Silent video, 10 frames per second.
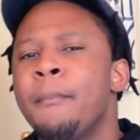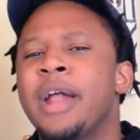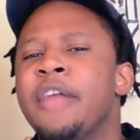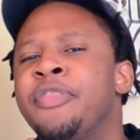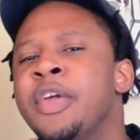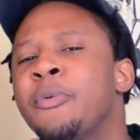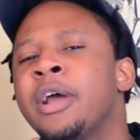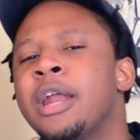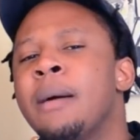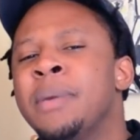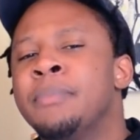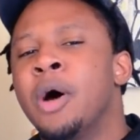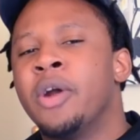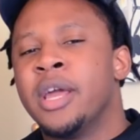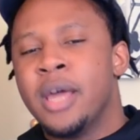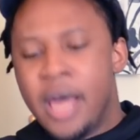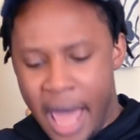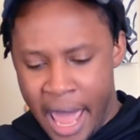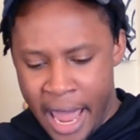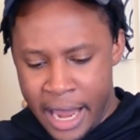but I think we're going to be building
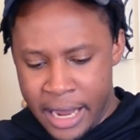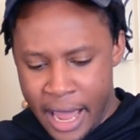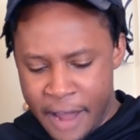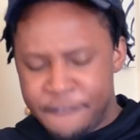a,